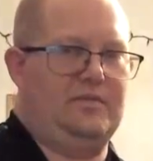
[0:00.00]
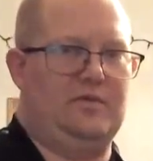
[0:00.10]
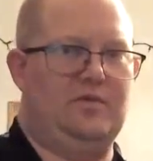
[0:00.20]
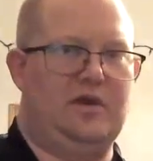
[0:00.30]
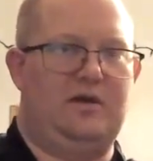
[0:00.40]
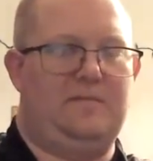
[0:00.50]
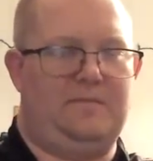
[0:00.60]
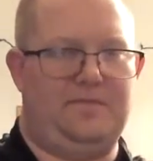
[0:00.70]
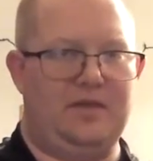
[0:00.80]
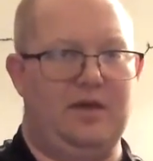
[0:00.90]
Okay,
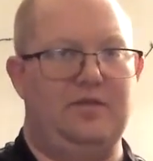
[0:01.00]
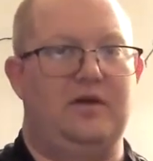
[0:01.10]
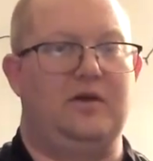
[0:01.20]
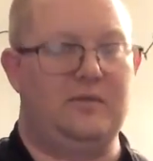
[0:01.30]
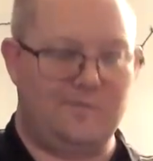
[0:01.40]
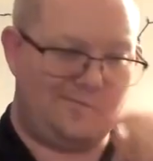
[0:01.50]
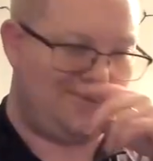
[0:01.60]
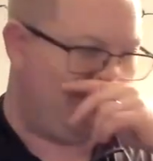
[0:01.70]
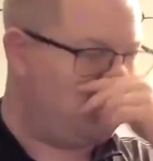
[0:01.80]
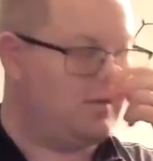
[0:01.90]
and then
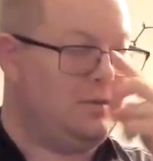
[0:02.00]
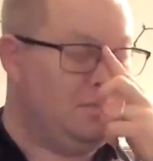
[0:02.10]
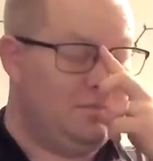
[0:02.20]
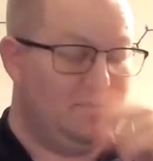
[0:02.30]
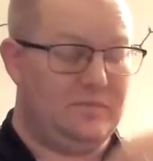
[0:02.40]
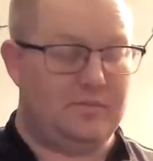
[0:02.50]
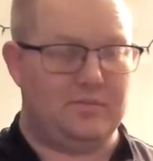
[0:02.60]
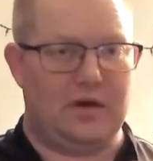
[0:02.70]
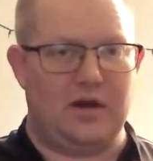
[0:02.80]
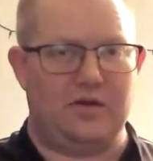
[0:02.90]

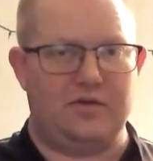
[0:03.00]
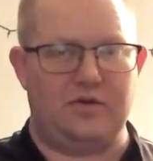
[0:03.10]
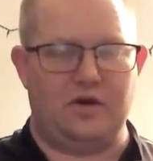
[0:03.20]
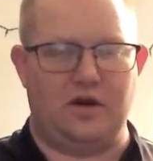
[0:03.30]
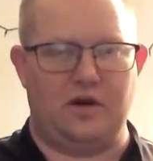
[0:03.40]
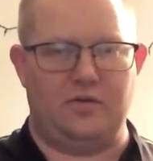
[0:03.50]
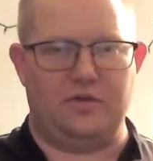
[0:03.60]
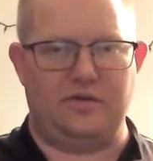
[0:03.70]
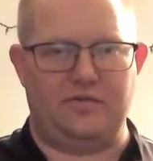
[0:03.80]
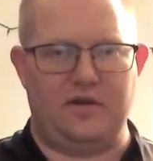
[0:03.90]
my other
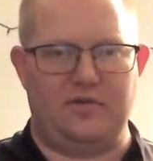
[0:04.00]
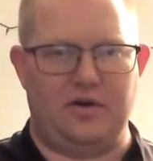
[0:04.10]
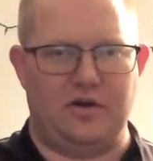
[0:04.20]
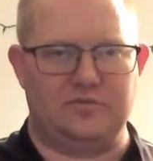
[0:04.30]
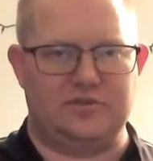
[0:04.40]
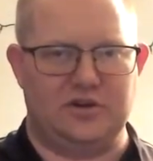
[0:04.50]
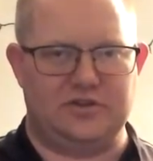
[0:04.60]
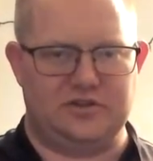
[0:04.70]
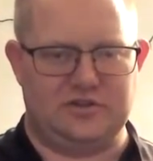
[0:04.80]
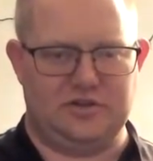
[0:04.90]
really favorite arm stretch
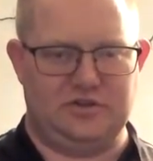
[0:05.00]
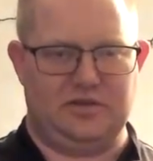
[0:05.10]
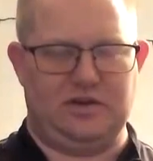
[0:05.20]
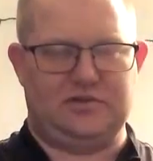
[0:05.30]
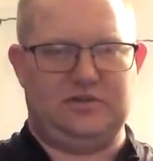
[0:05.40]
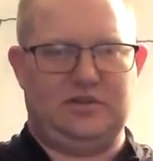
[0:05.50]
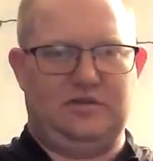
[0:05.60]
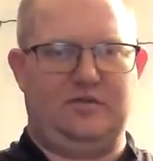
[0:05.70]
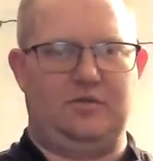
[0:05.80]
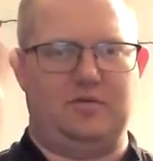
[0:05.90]
is to do this.
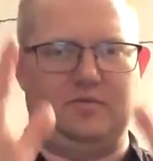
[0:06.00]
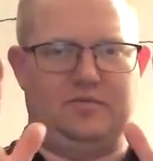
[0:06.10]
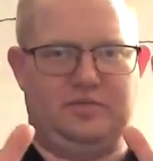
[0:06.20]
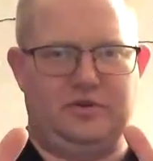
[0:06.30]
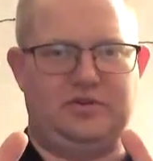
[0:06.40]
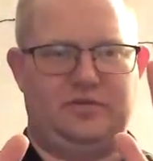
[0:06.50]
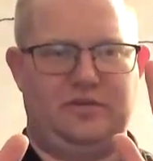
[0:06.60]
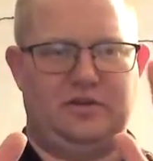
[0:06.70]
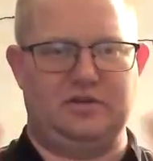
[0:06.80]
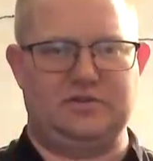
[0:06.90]
If you can put your
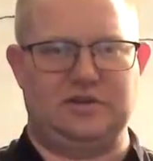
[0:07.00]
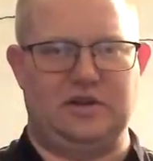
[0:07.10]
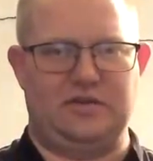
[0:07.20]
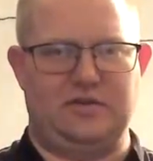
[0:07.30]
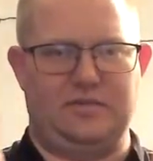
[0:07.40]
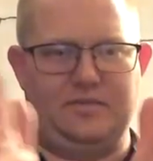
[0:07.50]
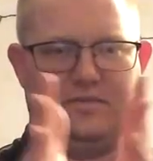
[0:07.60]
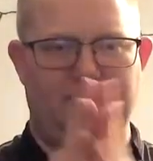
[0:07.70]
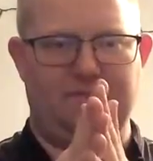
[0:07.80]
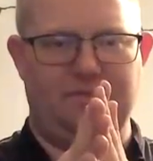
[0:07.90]
fingers together
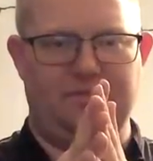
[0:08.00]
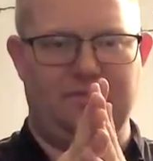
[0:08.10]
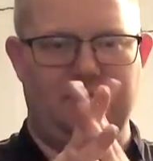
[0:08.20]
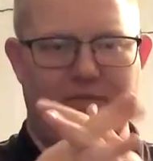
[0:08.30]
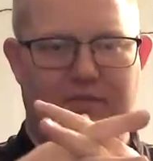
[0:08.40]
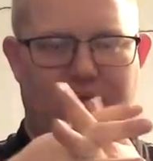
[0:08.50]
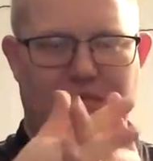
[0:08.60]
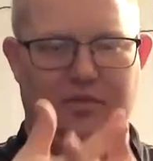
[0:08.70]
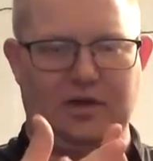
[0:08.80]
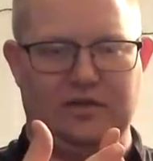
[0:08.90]

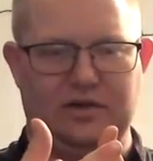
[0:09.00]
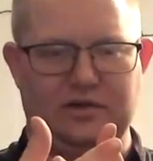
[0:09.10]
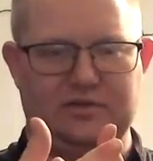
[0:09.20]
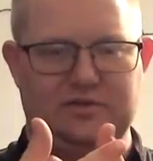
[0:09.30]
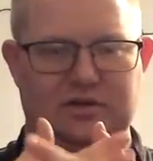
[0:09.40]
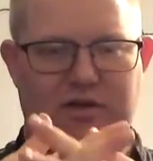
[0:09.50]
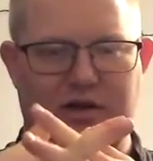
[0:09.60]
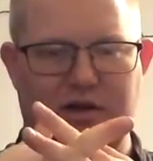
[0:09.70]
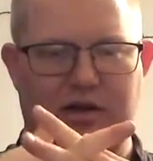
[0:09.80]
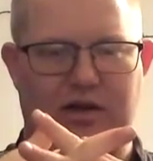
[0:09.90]
like this,
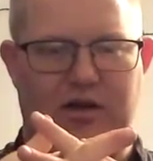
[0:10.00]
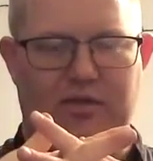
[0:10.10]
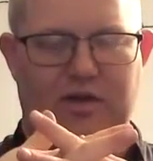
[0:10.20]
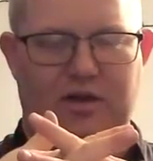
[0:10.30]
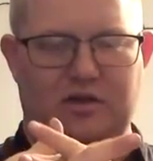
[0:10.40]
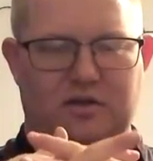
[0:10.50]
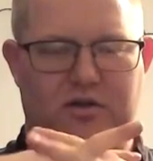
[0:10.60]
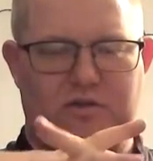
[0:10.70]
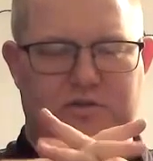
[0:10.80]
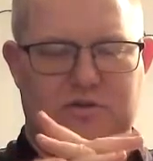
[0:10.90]
and then
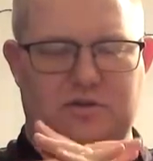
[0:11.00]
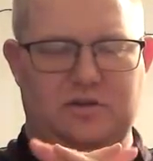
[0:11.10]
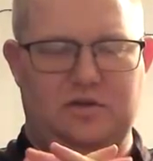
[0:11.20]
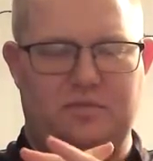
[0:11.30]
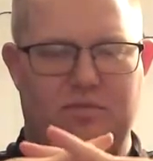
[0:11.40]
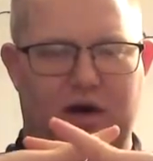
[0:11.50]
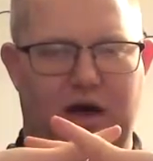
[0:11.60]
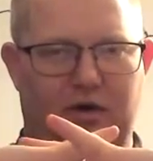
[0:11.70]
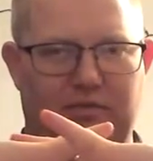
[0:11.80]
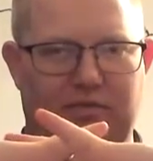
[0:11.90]
turn them
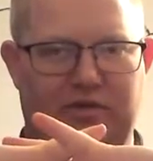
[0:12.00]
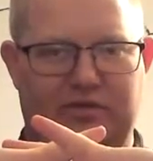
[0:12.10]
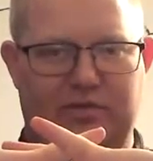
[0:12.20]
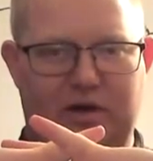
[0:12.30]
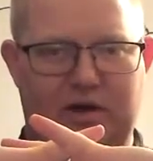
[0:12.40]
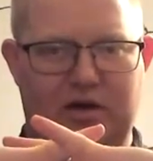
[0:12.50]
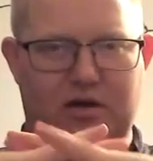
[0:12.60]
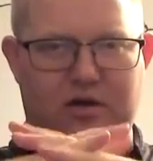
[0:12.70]
out this way.